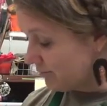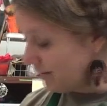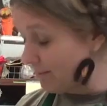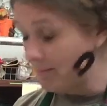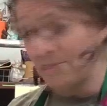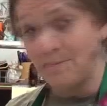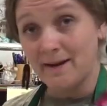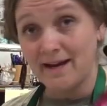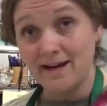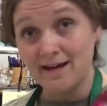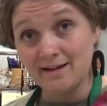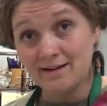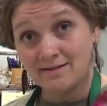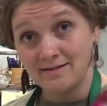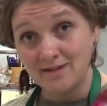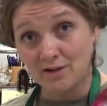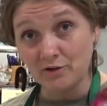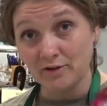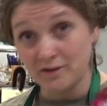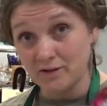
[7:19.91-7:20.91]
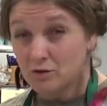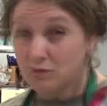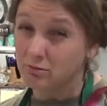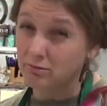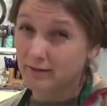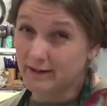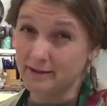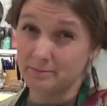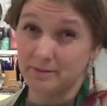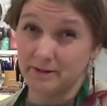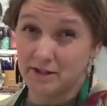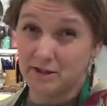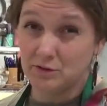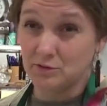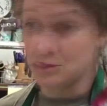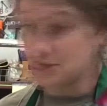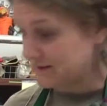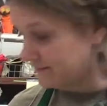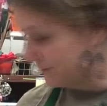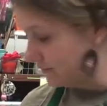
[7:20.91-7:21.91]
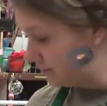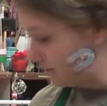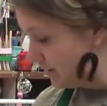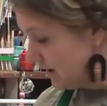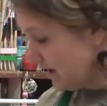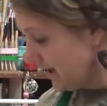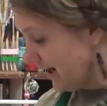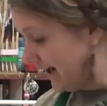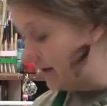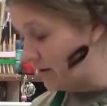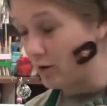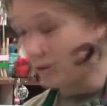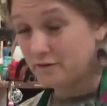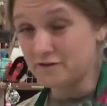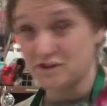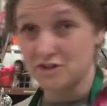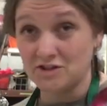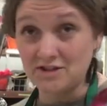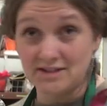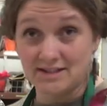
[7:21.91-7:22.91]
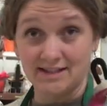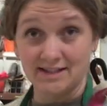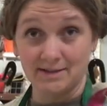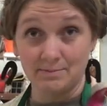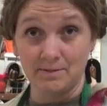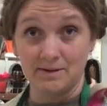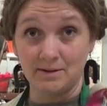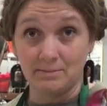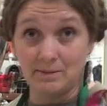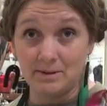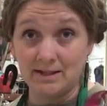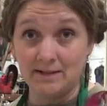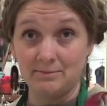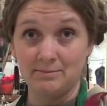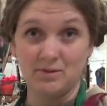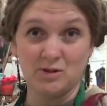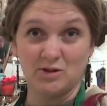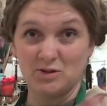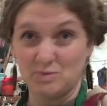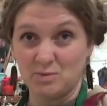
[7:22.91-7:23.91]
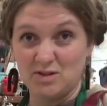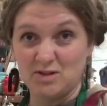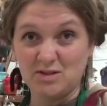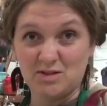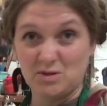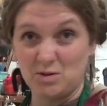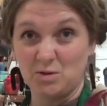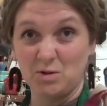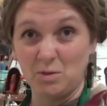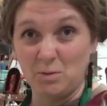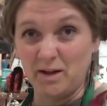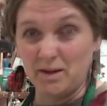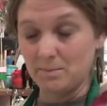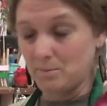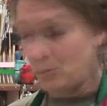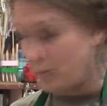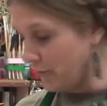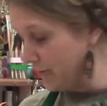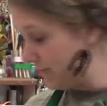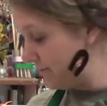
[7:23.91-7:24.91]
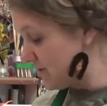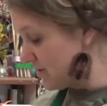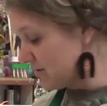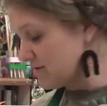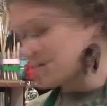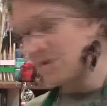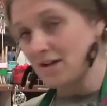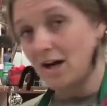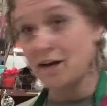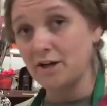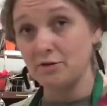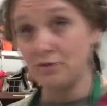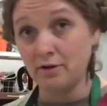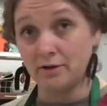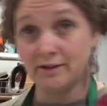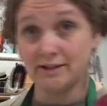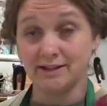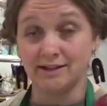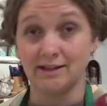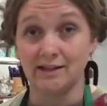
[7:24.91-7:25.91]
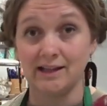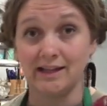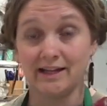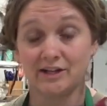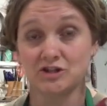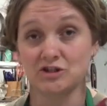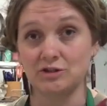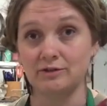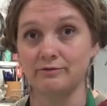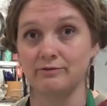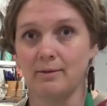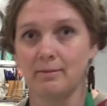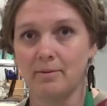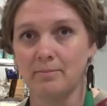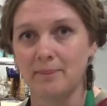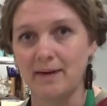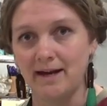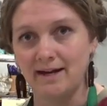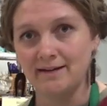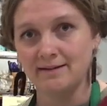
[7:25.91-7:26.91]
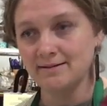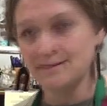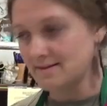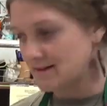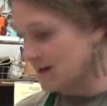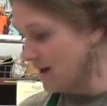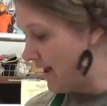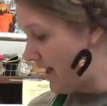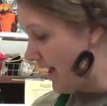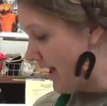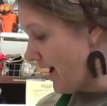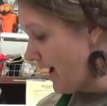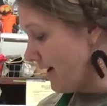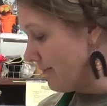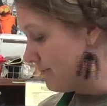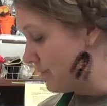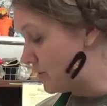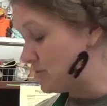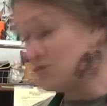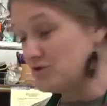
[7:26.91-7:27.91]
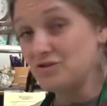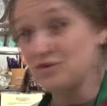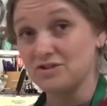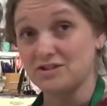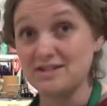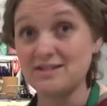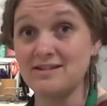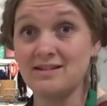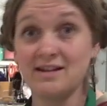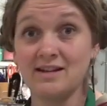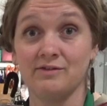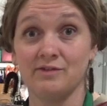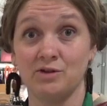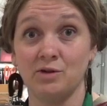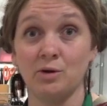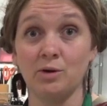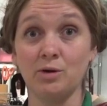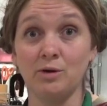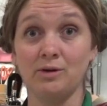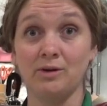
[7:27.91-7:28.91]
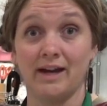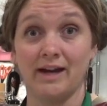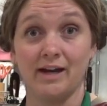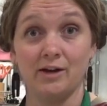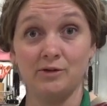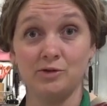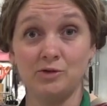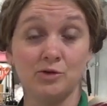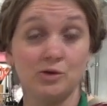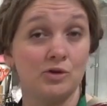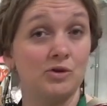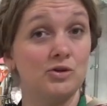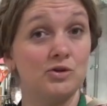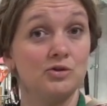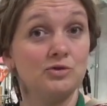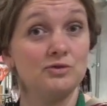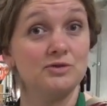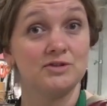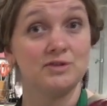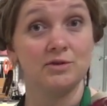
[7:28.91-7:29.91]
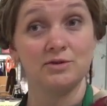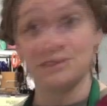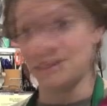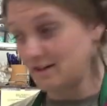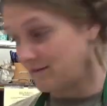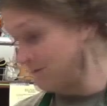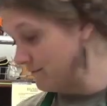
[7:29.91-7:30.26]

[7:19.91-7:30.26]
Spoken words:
rubber bands are incredibly useful and often just end up in the bin because we just don't know where to put them. So start your own little collection of rubber bands because you just never know how you're going to use those.